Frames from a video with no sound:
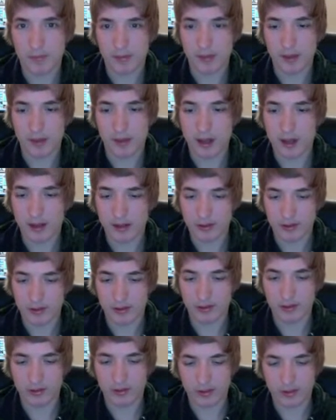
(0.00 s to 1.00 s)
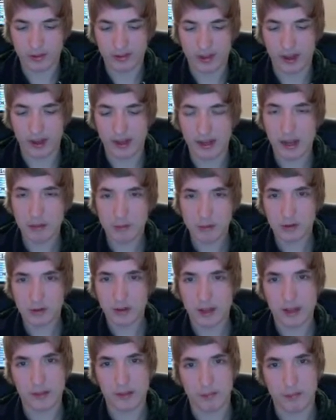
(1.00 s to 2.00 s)
that like side out
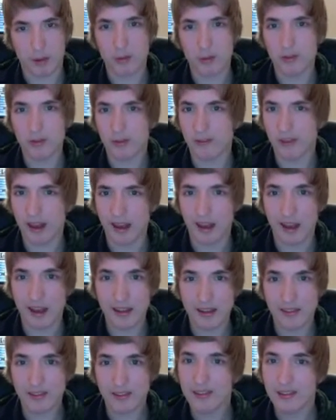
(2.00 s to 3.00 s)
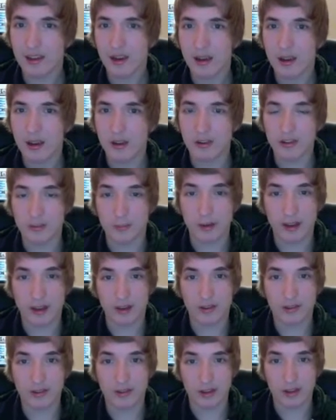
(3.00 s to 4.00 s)
like most of their lights just
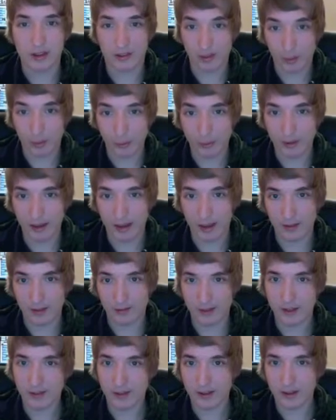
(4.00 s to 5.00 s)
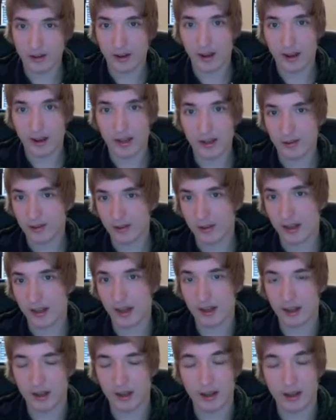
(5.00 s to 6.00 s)
because they're so scared of leeching the light
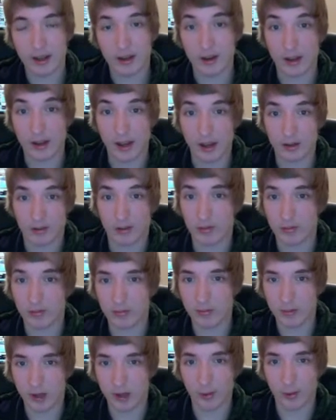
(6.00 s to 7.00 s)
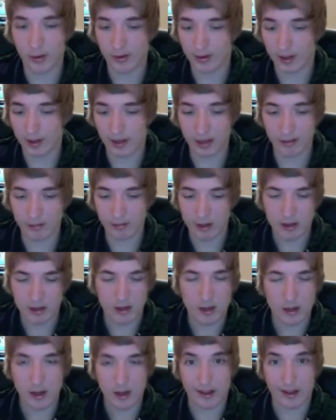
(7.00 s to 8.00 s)
that they're like, okay, I'll just go into like
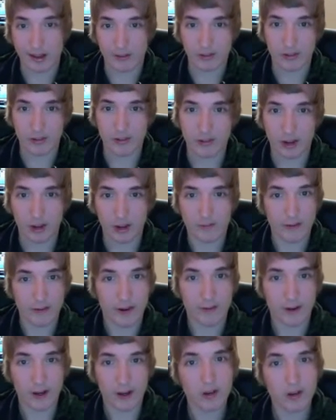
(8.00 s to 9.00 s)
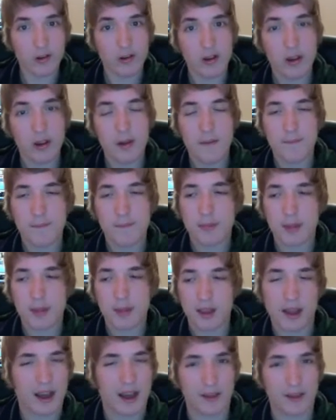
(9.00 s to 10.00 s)
a kind of stun variant.
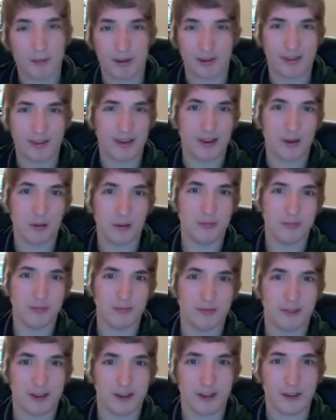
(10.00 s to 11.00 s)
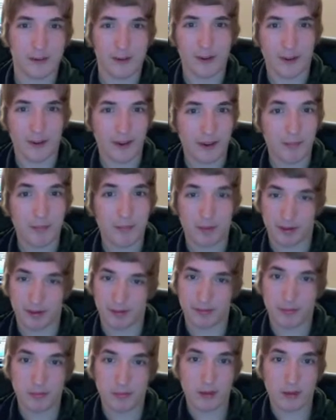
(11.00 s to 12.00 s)
I personally don't think that's a good idea,
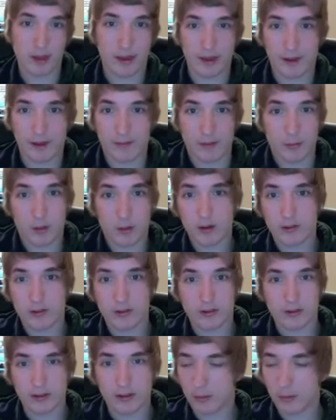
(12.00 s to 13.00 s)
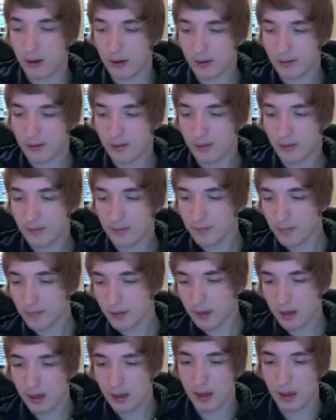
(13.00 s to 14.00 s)
but if it works, it works.
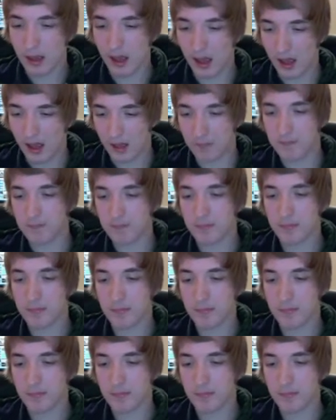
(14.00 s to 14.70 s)
And